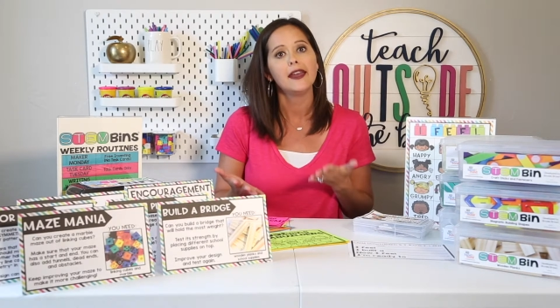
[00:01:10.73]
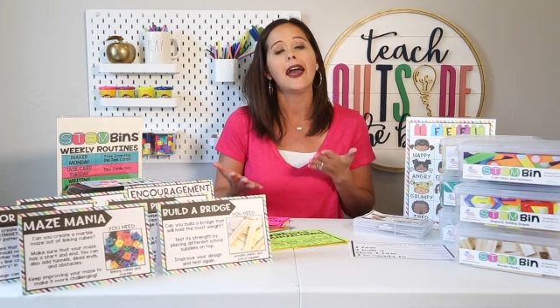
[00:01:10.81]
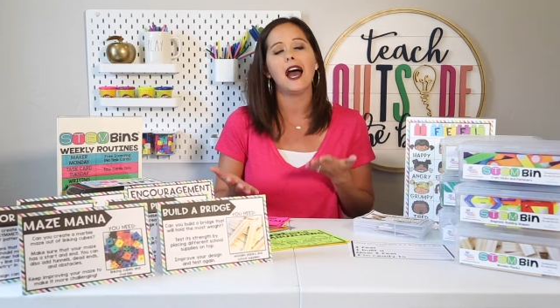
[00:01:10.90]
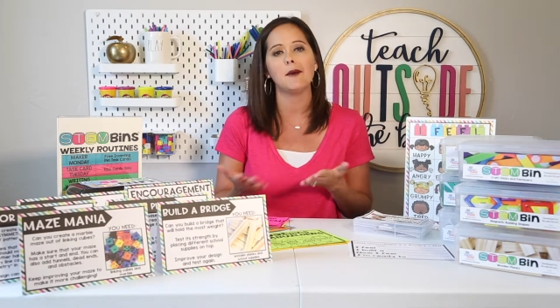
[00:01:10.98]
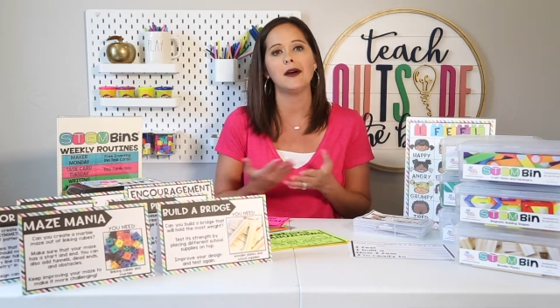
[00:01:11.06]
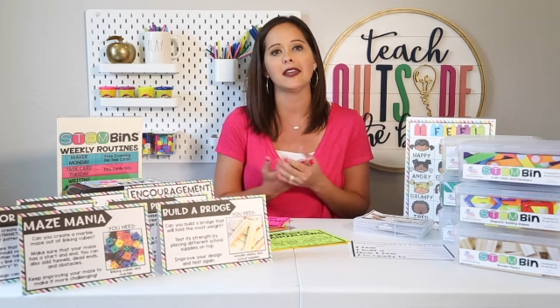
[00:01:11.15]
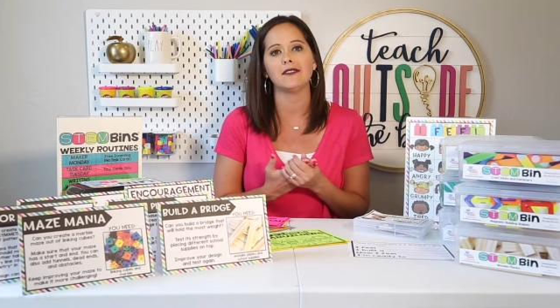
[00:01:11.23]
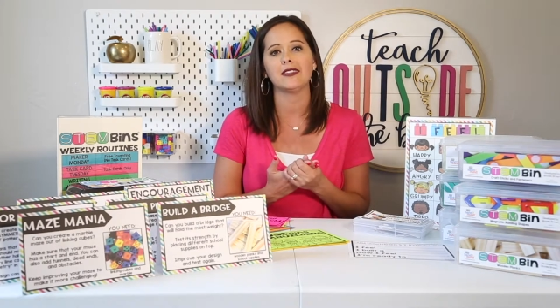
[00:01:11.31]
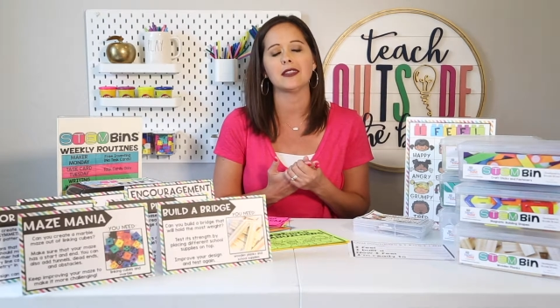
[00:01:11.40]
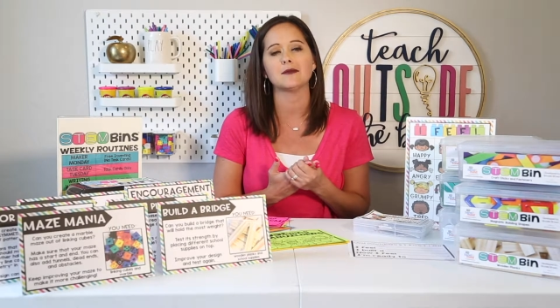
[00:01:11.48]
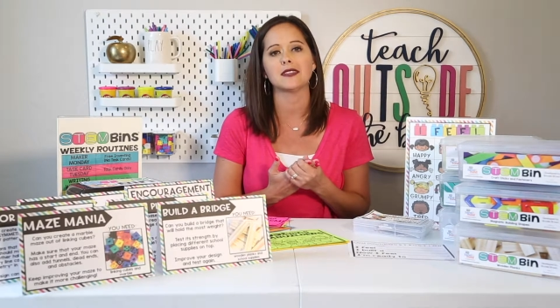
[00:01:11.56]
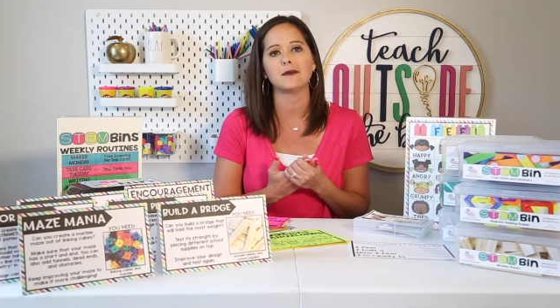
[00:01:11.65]
how about giving
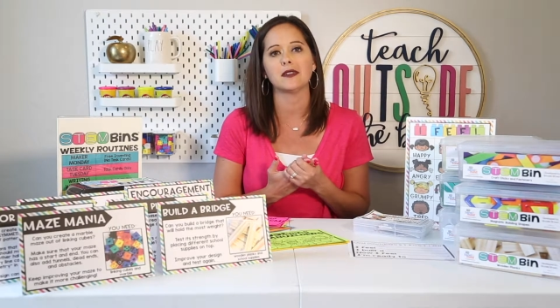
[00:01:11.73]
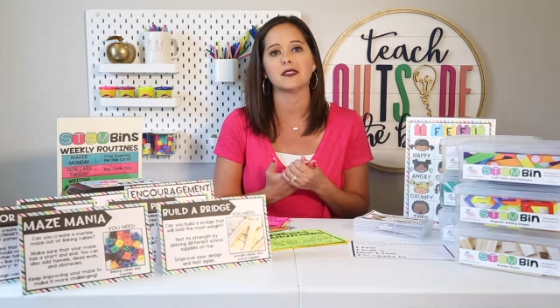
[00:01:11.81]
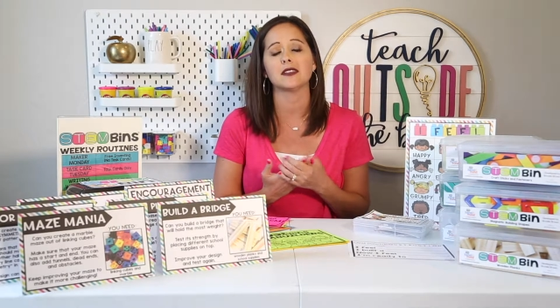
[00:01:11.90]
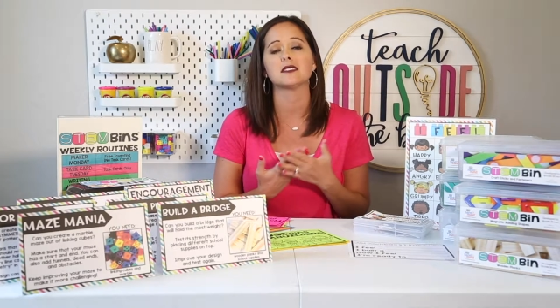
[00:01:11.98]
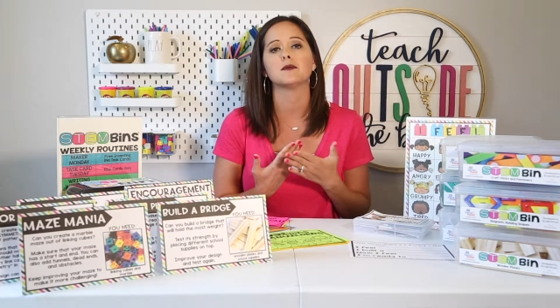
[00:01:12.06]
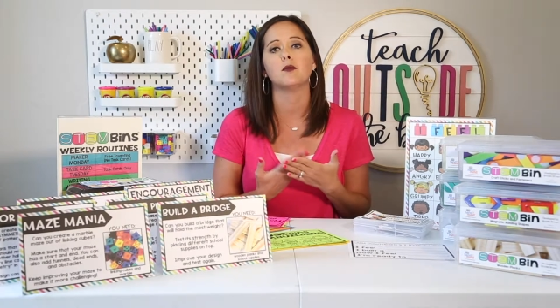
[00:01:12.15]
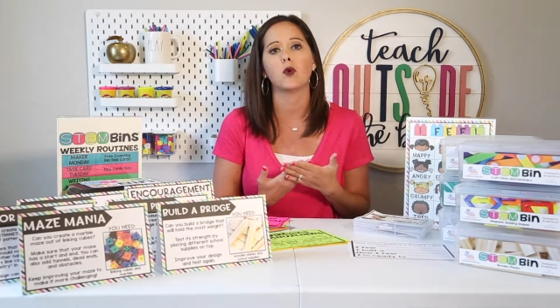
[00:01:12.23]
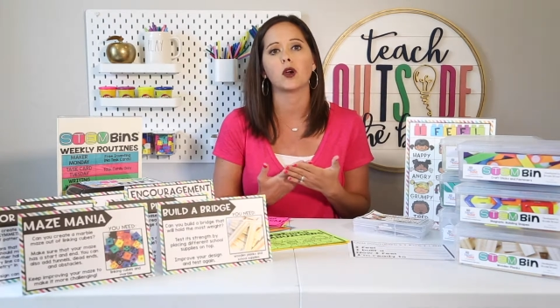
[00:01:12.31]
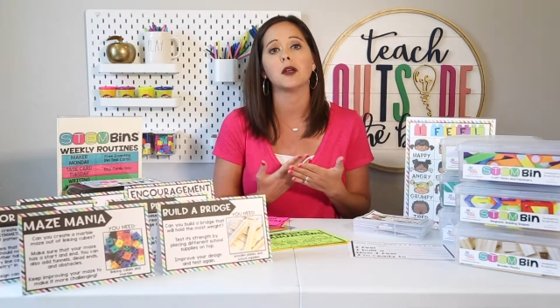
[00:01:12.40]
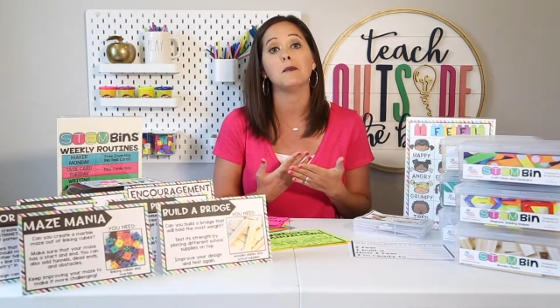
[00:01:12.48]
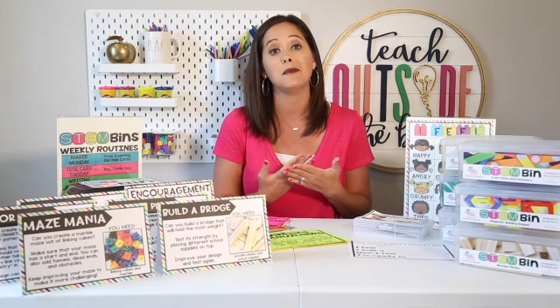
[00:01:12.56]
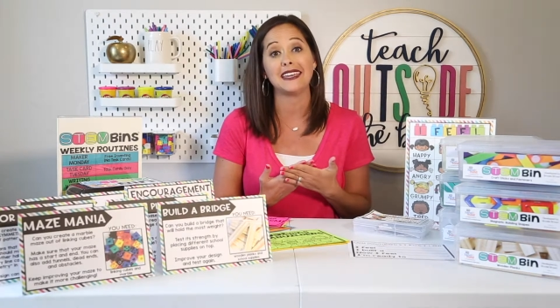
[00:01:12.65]
them something that is
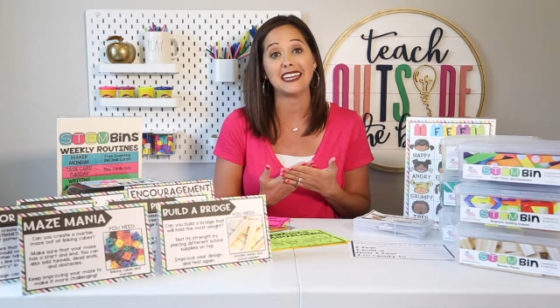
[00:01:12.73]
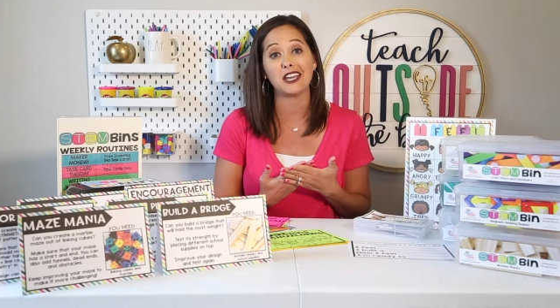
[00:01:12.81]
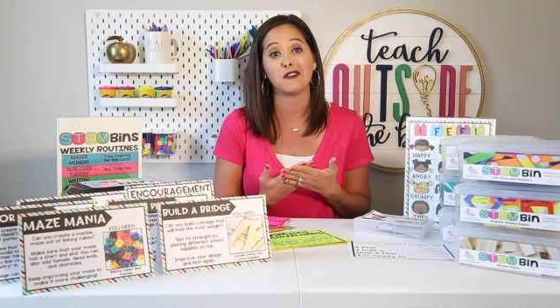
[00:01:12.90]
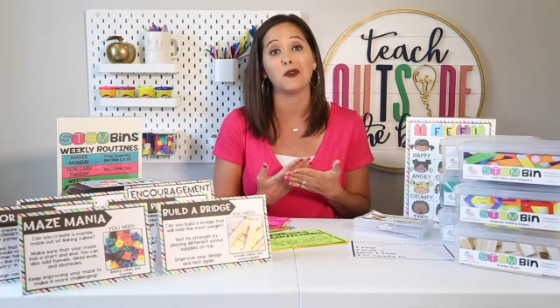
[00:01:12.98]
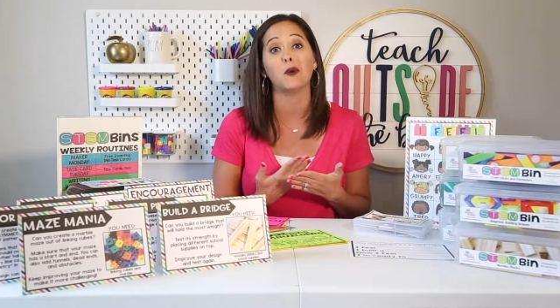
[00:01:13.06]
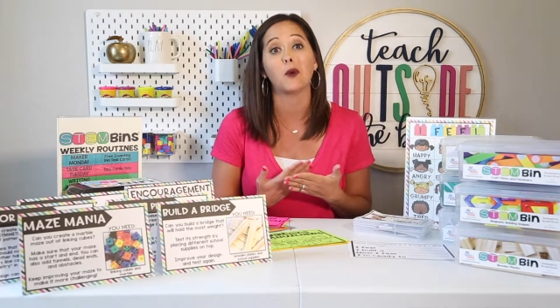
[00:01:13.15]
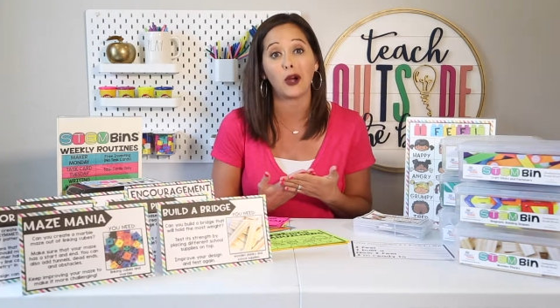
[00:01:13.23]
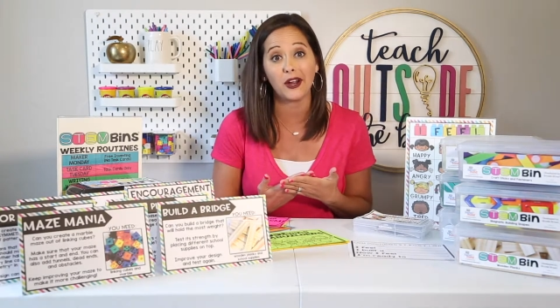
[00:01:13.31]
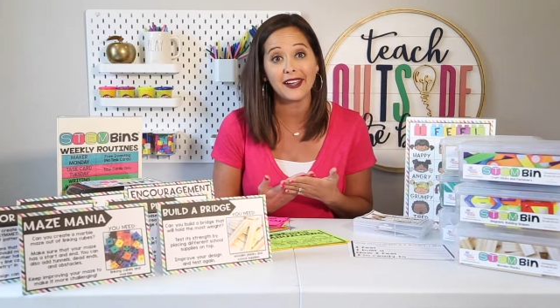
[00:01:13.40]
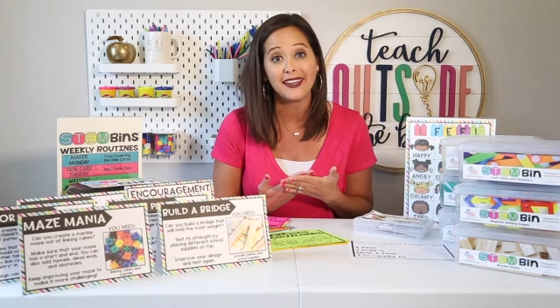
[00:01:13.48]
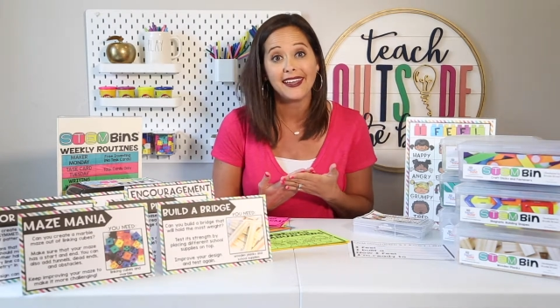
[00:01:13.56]
more meaningful work?